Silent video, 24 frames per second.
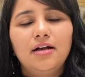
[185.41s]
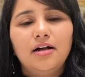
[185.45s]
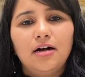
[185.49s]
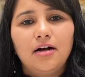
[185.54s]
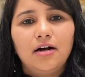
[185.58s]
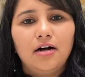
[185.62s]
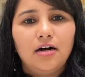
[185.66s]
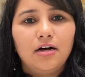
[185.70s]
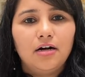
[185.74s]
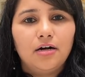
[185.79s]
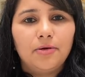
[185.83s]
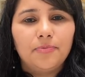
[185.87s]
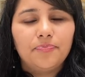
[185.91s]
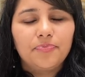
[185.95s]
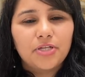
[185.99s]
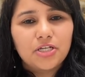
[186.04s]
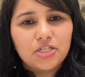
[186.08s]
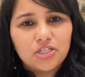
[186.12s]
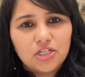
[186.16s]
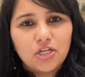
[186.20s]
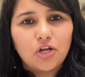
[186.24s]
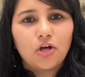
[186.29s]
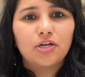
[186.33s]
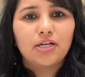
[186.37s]
um,
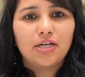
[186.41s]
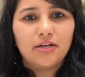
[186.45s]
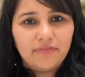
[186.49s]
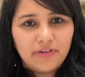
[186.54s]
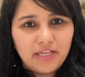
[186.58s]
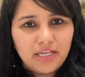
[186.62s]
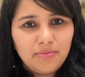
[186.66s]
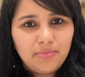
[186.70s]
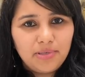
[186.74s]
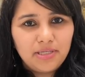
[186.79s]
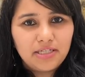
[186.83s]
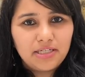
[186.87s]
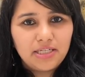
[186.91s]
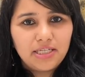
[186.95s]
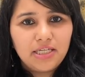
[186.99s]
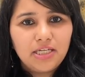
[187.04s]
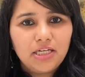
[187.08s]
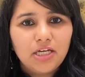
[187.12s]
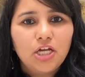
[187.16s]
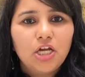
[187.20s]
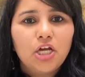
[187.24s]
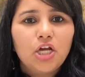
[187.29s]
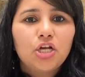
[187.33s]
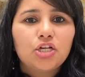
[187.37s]
slot availability.